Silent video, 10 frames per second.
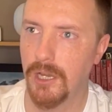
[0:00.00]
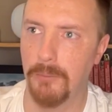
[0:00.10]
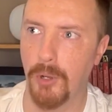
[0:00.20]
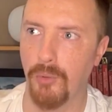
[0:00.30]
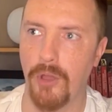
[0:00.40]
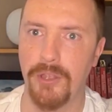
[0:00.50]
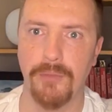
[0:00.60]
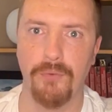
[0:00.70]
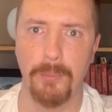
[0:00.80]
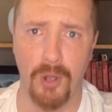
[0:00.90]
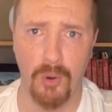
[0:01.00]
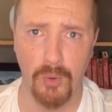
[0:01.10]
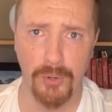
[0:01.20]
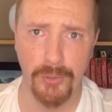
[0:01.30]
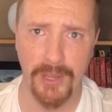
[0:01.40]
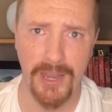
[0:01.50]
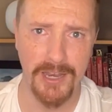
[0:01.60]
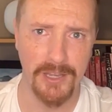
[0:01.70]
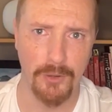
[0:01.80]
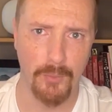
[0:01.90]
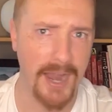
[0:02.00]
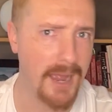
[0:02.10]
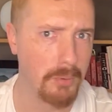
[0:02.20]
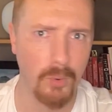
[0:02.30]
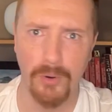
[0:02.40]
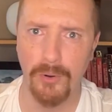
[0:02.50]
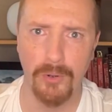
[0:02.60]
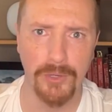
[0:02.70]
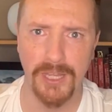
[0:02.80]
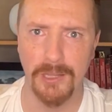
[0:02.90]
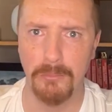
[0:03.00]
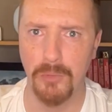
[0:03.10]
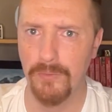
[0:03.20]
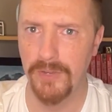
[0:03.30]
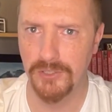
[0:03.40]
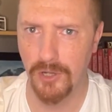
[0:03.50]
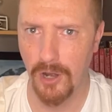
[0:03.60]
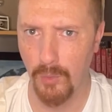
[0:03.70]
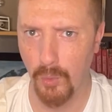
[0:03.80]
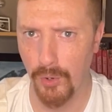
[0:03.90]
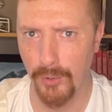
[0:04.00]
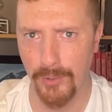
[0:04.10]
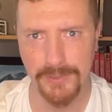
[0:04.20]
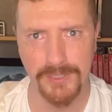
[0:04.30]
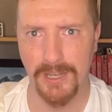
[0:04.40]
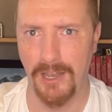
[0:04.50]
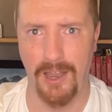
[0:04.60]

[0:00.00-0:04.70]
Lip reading: both in the football world and in the rap world, in the movie star world.